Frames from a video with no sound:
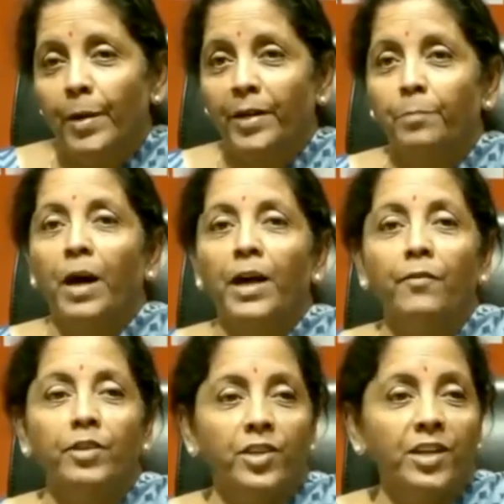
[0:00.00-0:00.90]
Behen
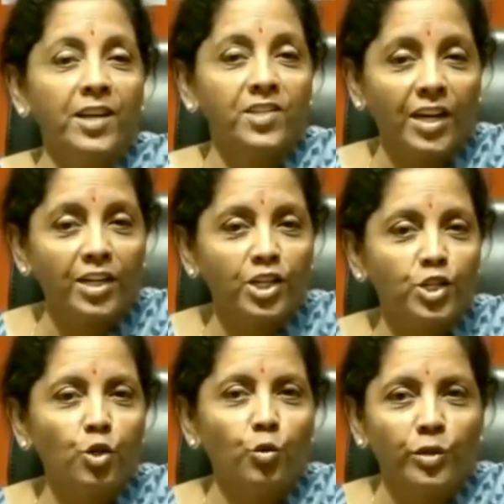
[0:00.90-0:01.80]
Mayawati has
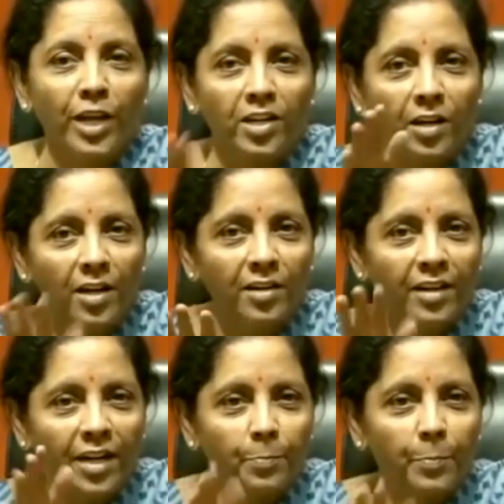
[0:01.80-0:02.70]
understood that
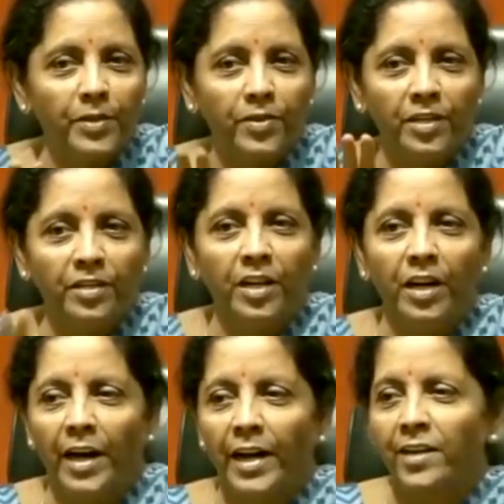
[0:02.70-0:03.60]
her Gatbandhan,
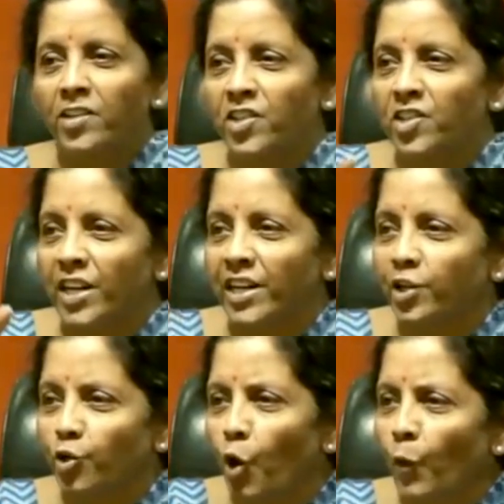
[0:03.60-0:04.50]
her alliance is
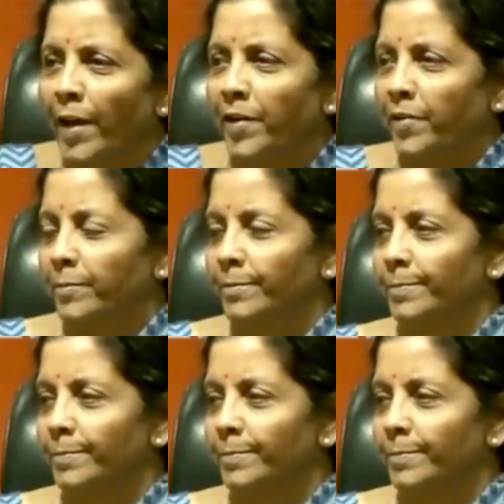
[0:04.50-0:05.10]
getting nowhere.